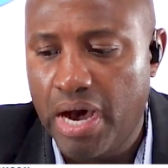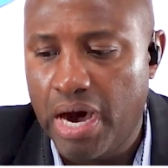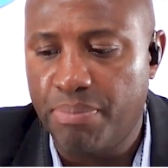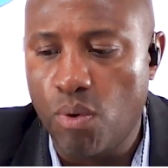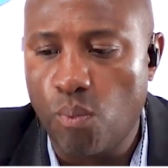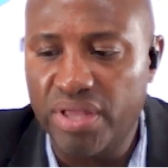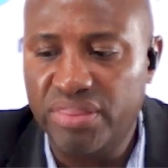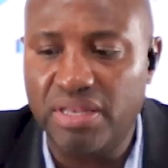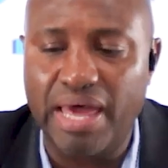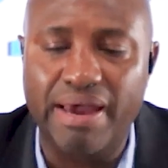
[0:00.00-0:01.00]
But what
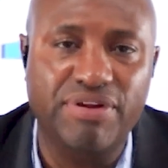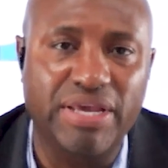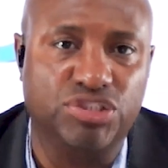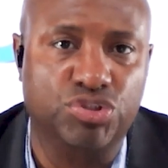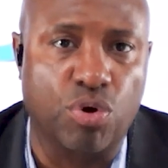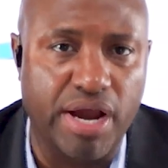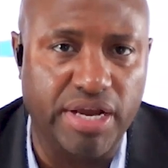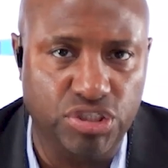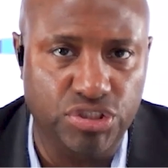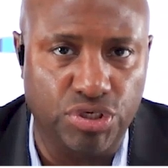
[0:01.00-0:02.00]
the left is
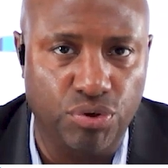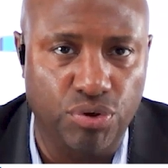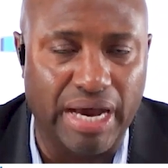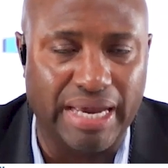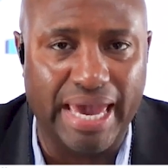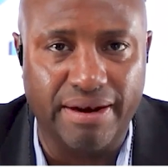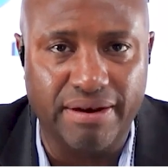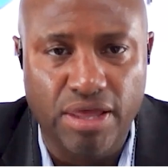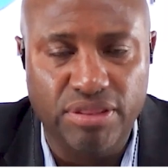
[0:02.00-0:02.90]
trying to do, again,